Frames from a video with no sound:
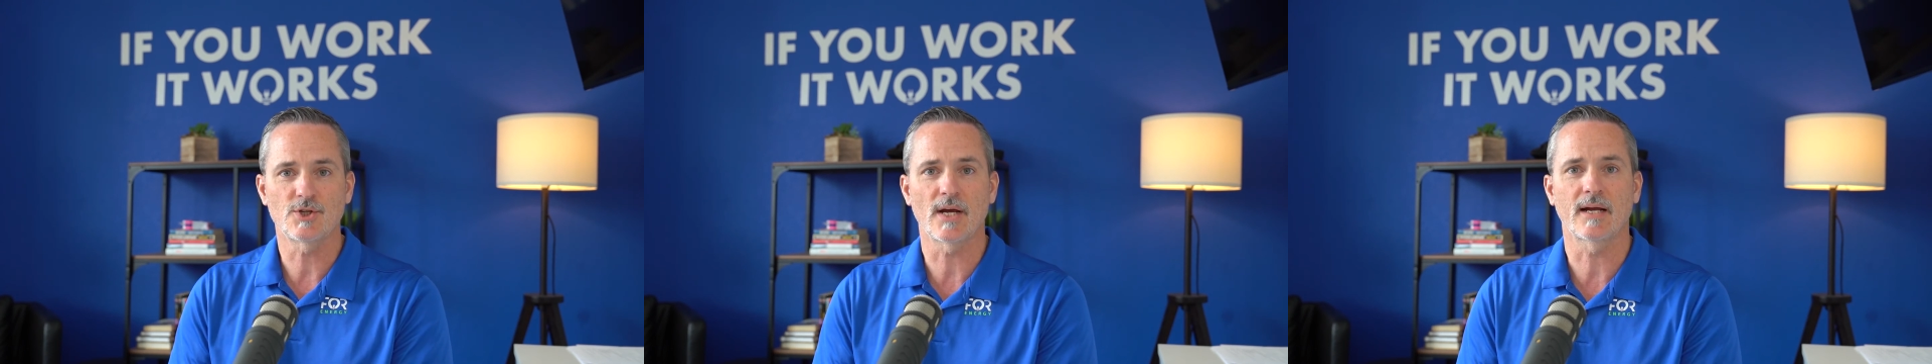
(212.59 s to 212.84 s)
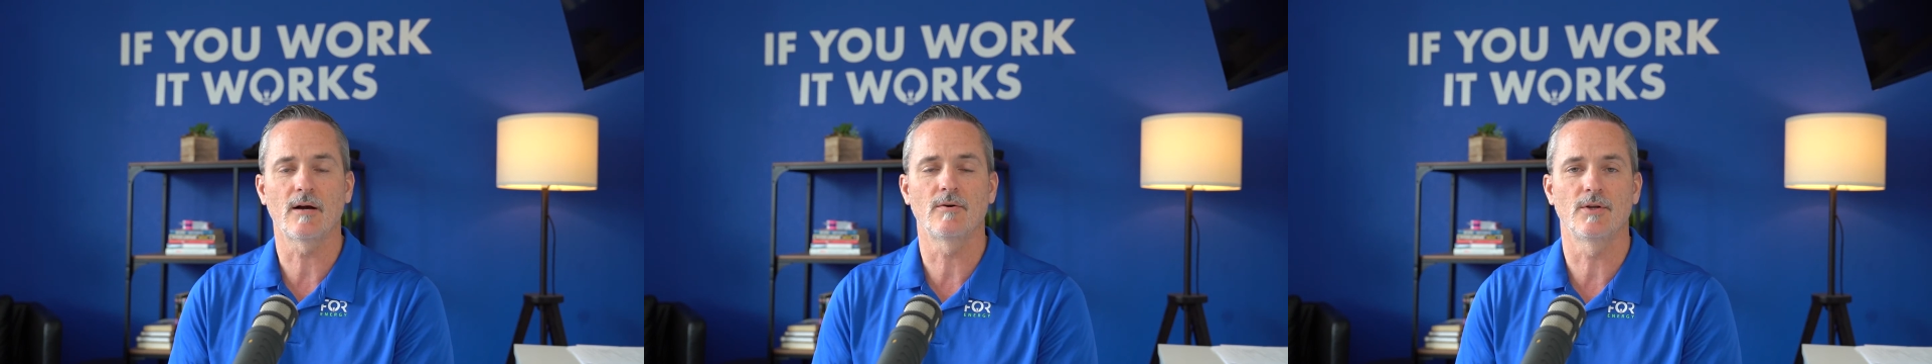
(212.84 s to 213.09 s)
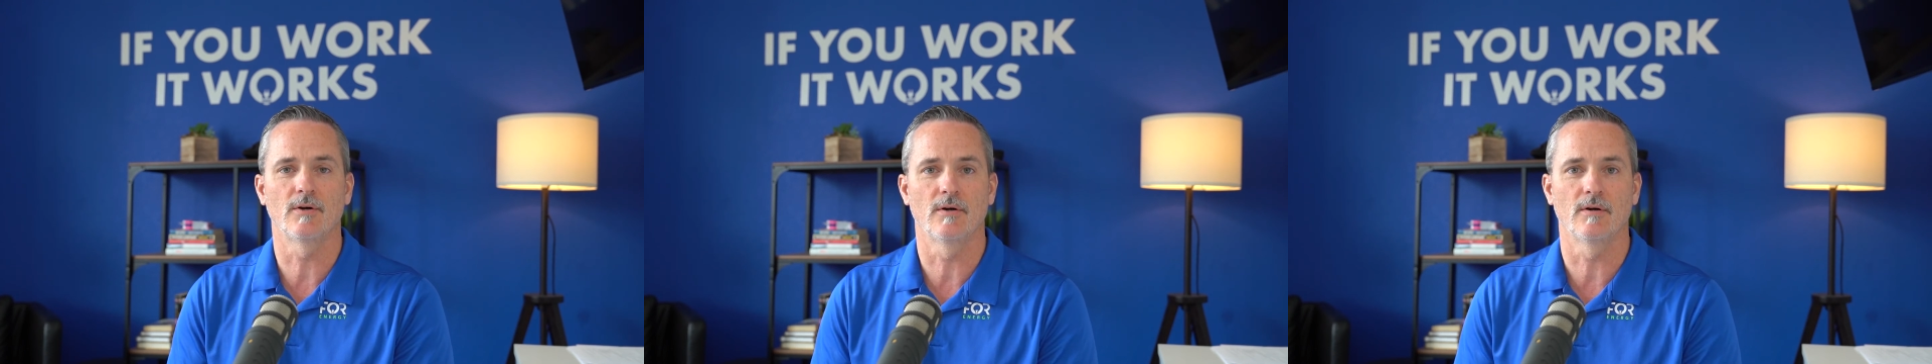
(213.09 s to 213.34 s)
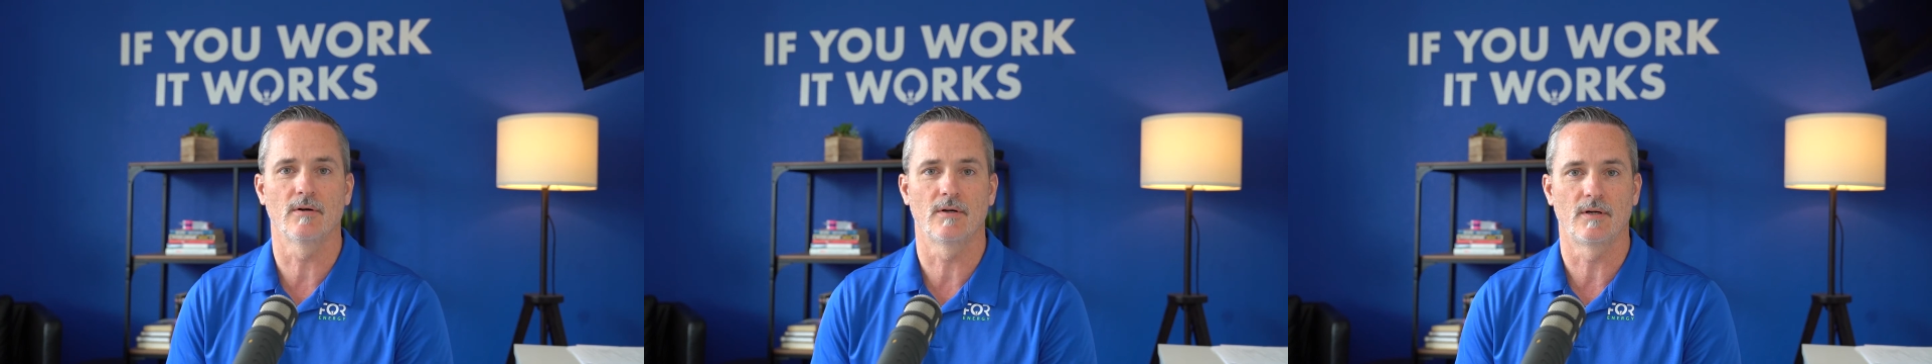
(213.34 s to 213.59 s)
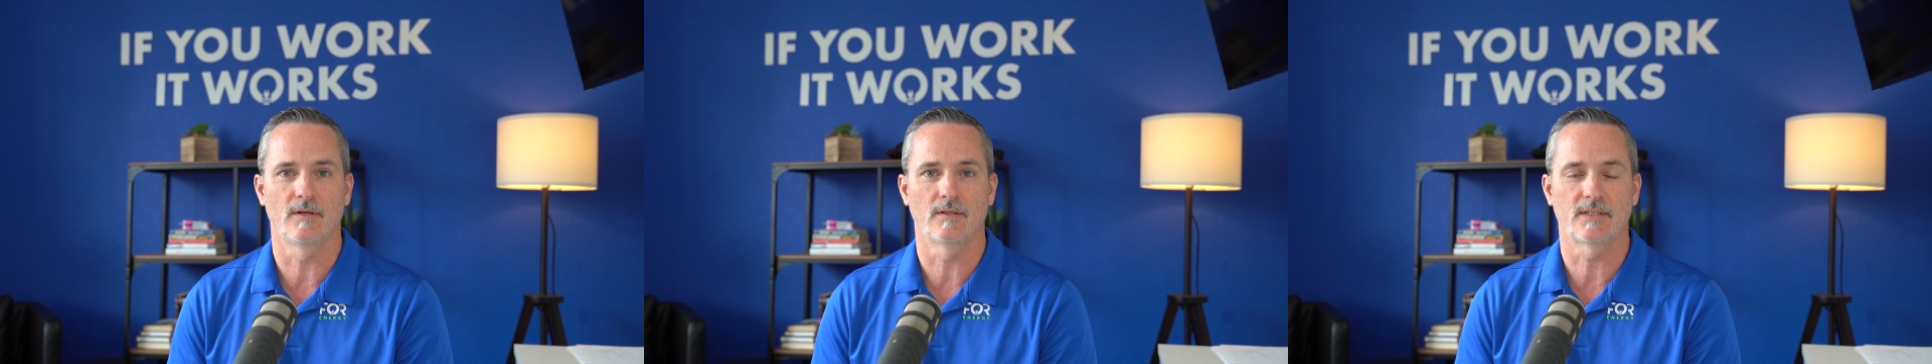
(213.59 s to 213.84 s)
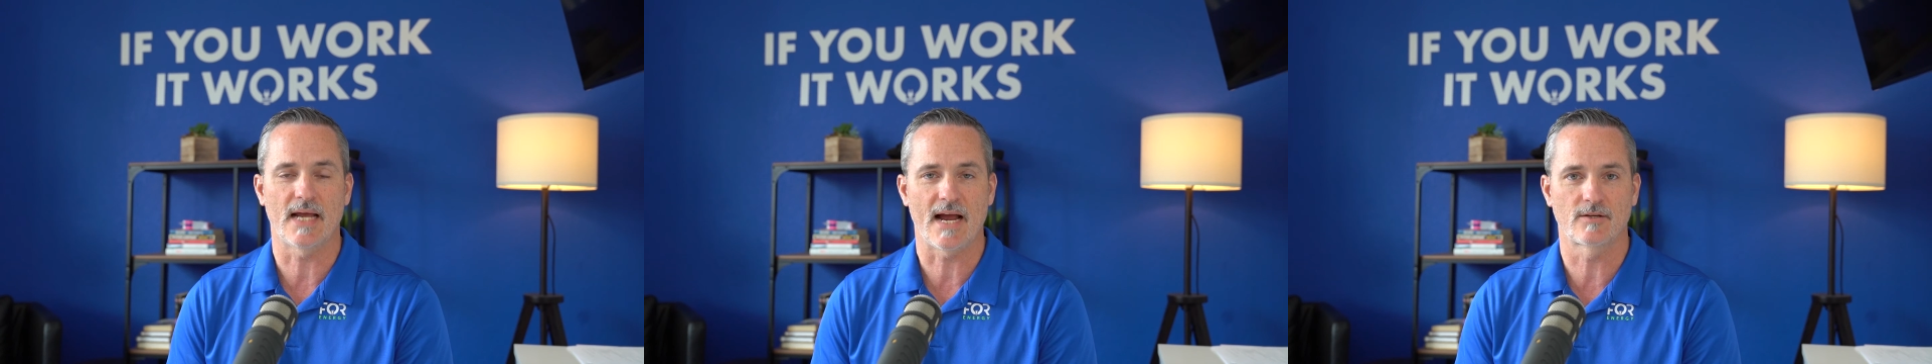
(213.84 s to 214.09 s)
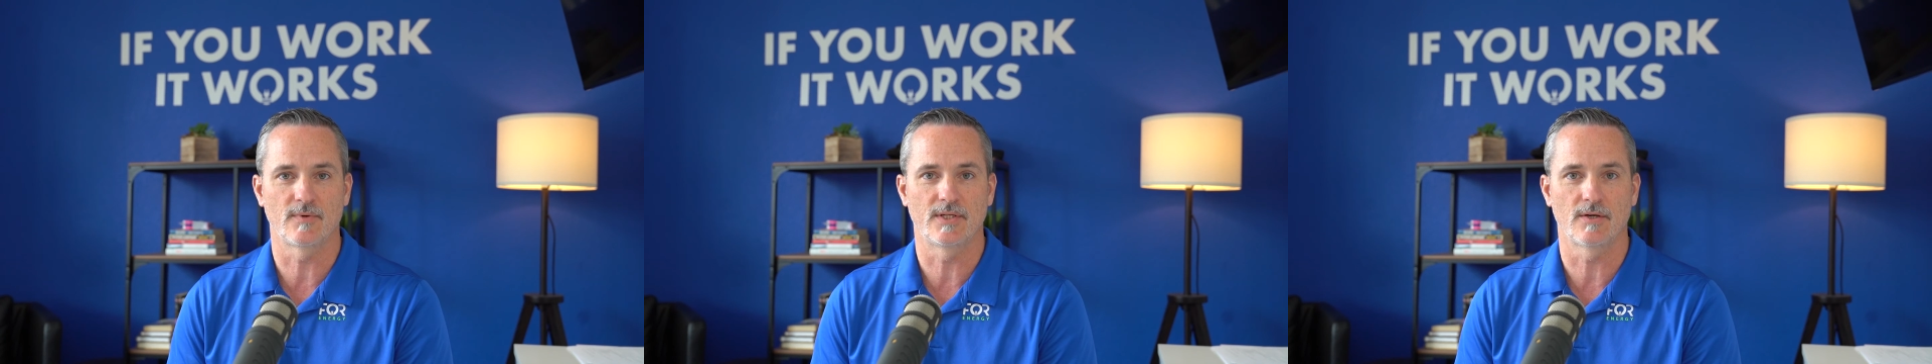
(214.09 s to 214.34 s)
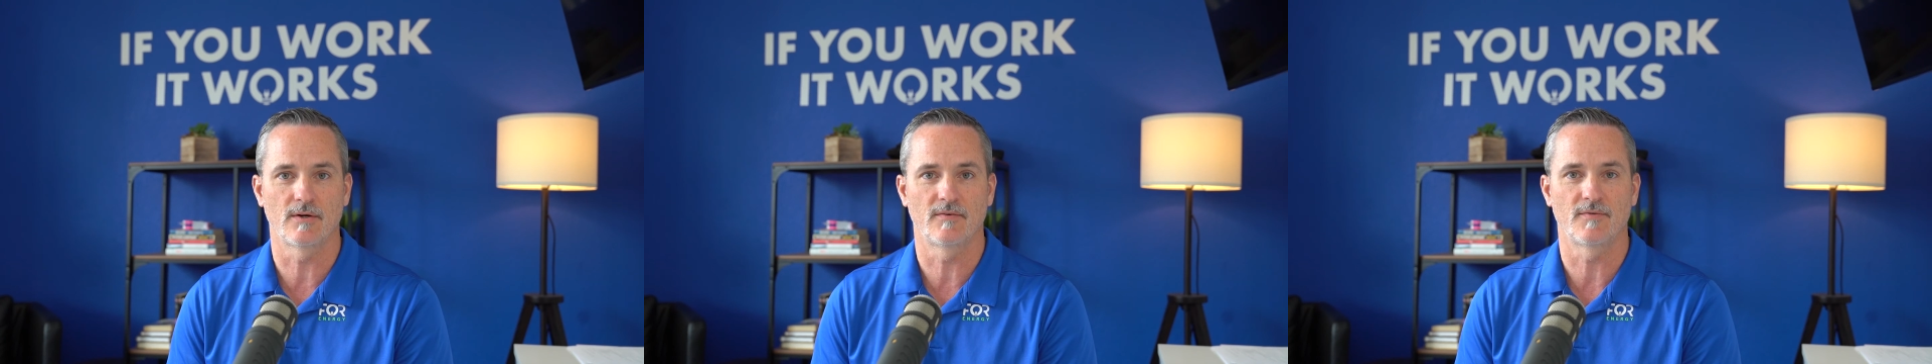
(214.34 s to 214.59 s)
Check out your tax
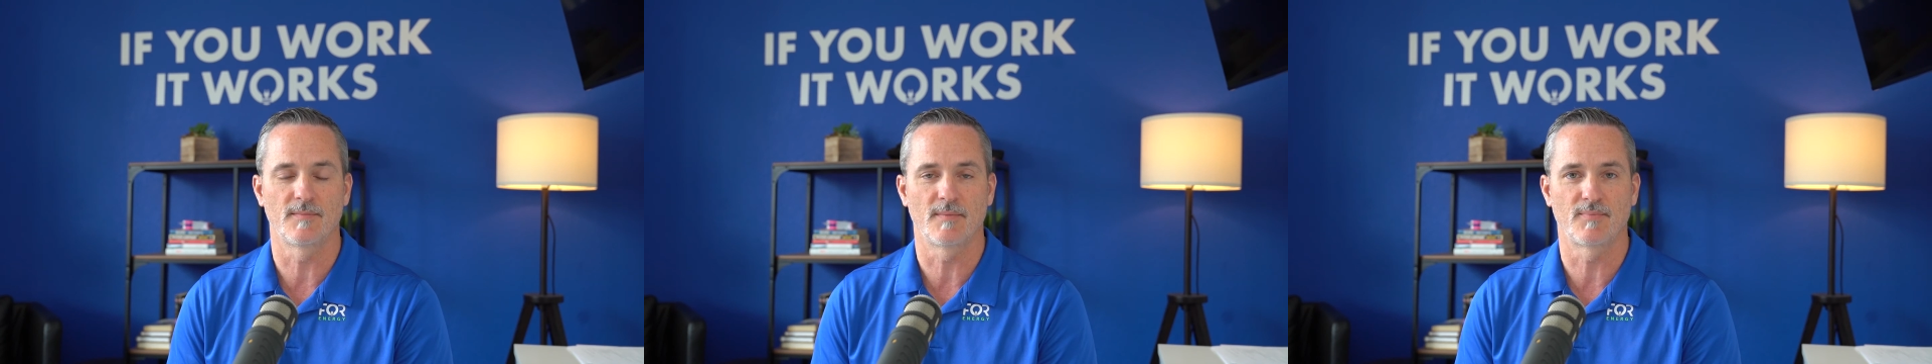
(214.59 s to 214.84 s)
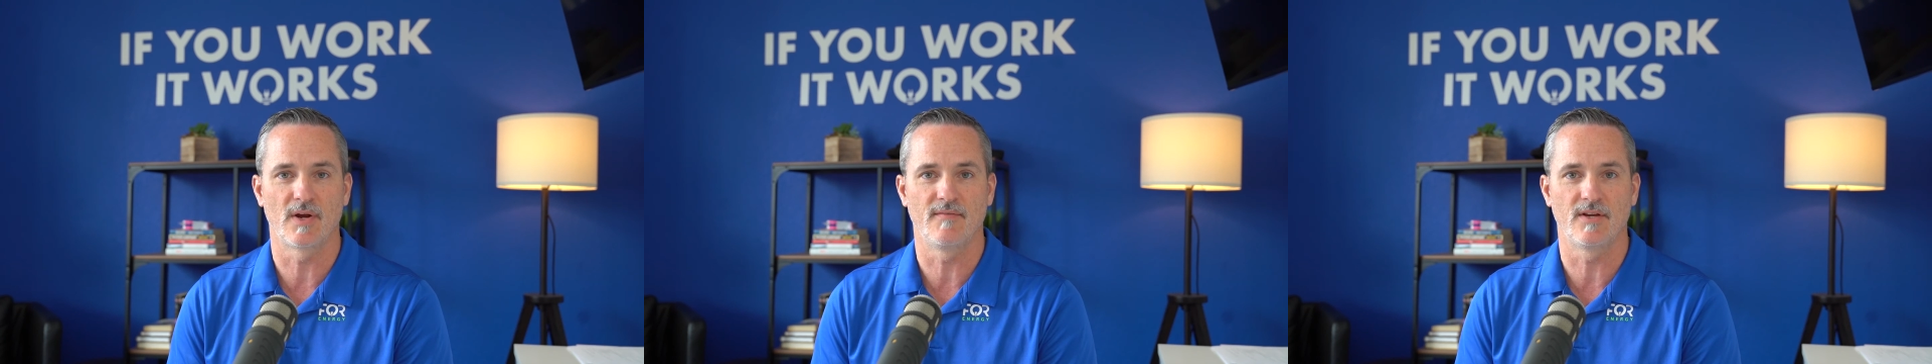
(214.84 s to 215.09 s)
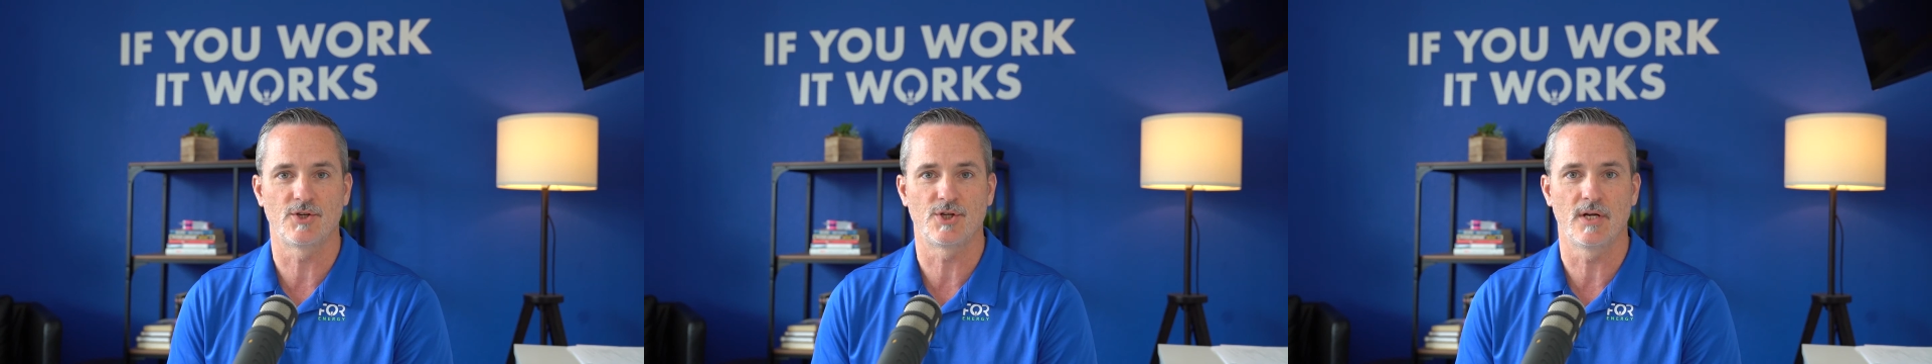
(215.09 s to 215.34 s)
return from the previous